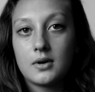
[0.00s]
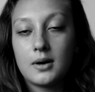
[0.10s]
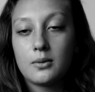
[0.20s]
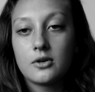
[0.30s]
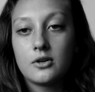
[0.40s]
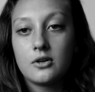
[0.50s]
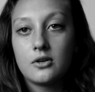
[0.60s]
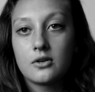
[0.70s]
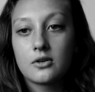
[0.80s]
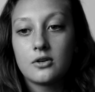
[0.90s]
I want to
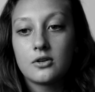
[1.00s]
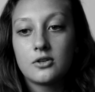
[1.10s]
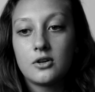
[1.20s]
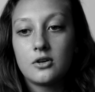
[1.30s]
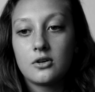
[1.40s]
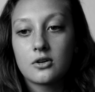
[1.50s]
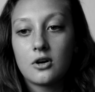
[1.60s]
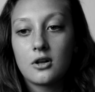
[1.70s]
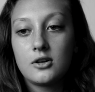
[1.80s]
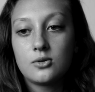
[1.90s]
go to
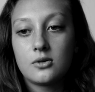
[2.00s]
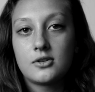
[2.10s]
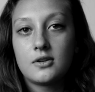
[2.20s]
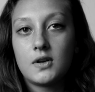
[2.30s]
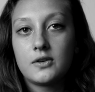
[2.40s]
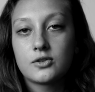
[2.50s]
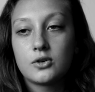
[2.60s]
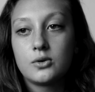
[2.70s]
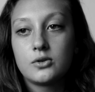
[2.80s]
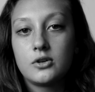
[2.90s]
college once I've left
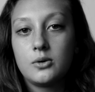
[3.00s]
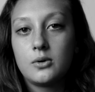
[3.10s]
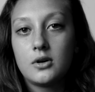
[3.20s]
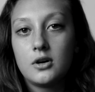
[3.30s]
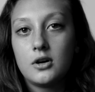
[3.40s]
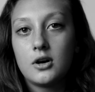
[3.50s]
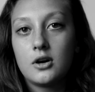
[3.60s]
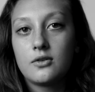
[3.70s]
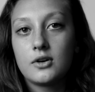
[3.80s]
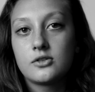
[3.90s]
school to do
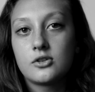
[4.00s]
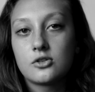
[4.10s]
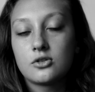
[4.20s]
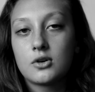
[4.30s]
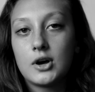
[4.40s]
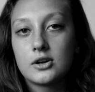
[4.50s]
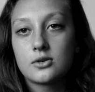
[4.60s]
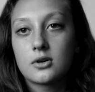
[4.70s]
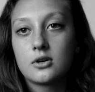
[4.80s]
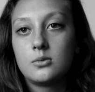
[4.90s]
health and social care
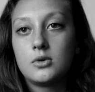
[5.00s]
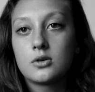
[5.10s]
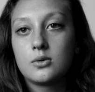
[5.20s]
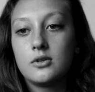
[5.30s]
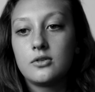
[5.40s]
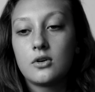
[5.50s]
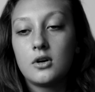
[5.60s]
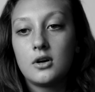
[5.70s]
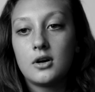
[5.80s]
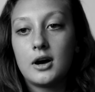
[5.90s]
so I can work with
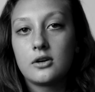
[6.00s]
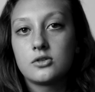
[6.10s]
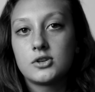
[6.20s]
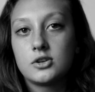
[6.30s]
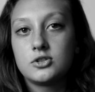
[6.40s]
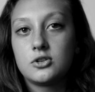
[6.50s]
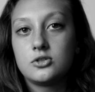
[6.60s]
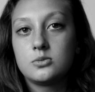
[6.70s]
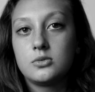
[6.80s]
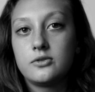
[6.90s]
adults and
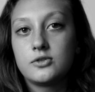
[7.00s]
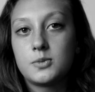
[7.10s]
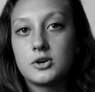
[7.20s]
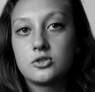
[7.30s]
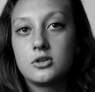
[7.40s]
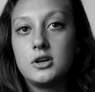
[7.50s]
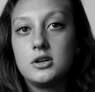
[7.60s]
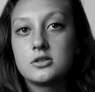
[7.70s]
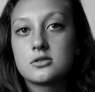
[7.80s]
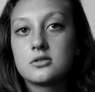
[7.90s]
children with special
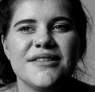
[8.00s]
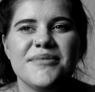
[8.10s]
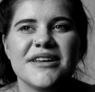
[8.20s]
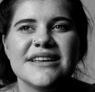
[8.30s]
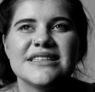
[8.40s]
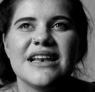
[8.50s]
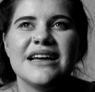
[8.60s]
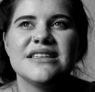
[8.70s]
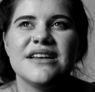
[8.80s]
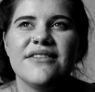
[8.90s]
needs. The biggest
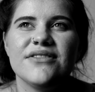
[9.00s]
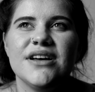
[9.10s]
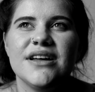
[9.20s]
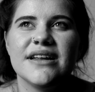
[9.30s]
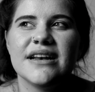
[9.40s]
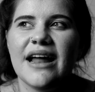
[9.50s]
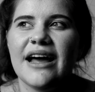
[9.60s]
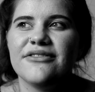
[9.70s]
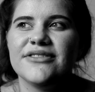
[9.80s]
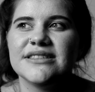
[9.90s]
lesson I've learned in
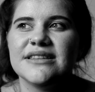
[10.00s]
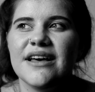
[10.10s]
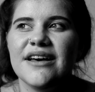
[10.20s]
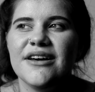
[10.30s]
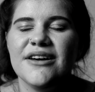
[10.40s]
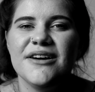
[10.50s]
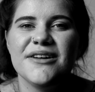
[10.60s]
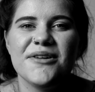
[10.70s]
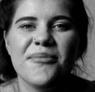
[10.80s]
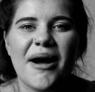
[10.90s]
life is that
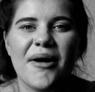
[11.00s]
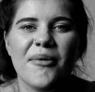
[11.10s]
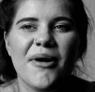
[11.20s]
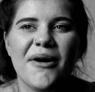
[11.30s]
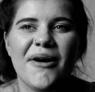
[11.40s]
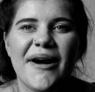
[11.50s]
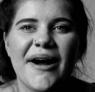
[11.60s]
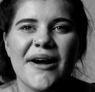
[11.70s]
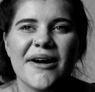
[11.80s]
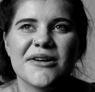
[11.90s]
no matter what
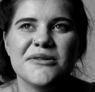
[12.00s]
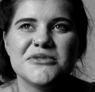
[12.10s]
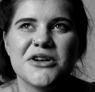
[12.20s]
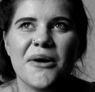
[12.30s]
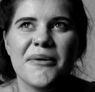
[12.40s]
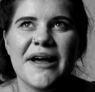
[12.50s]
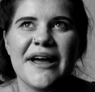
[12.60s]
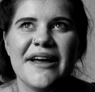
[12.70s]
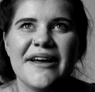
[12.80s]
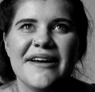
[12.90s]
comes your
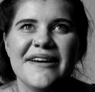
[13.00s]
way,